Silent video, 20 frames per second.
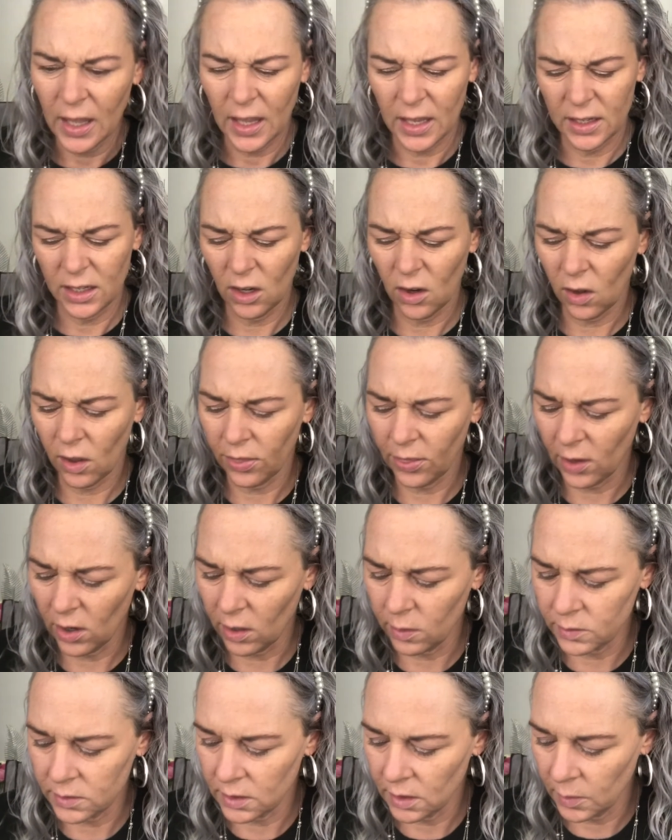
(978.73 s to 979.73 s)
I thought I
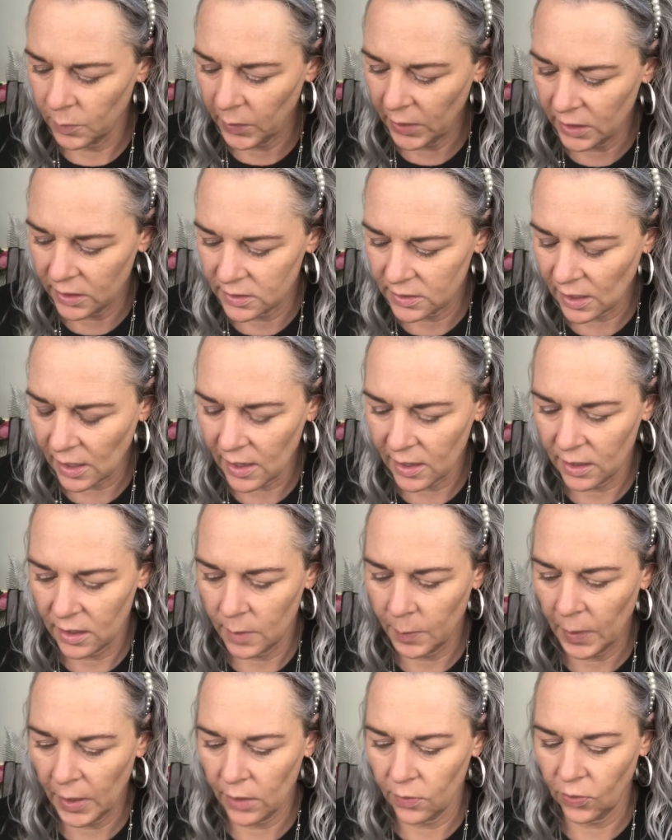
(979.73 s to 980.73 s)
was going to be excited
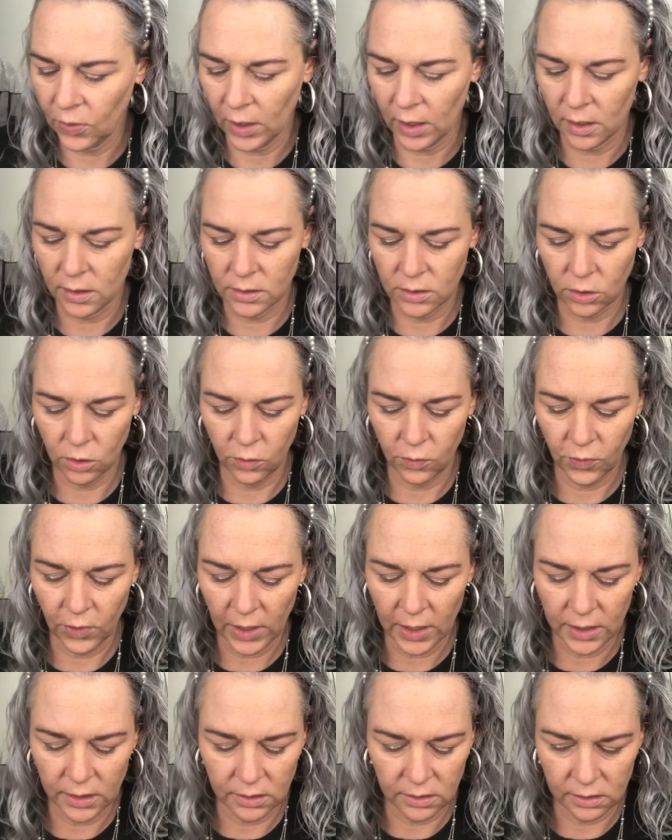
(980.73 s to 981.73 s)
about that Too
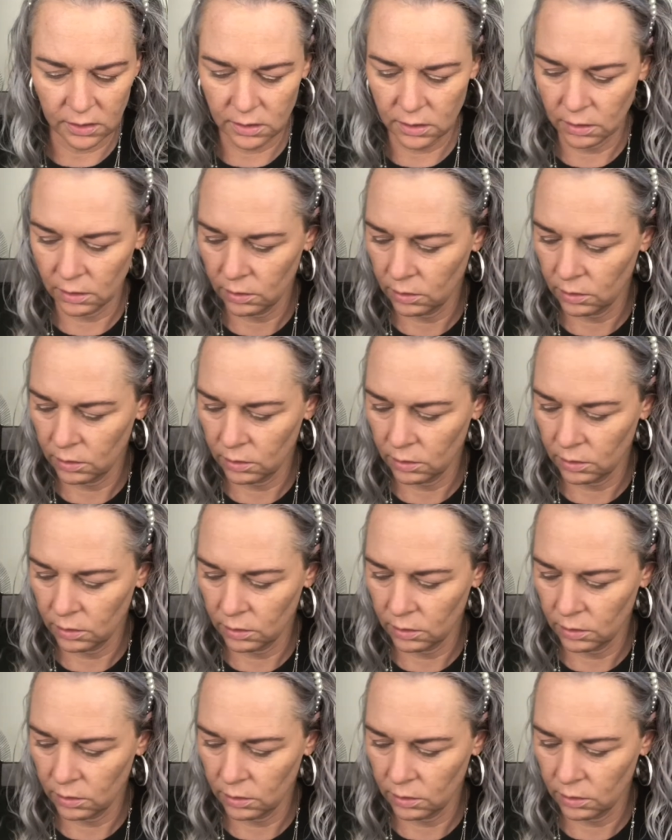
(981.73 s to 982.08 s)
Faced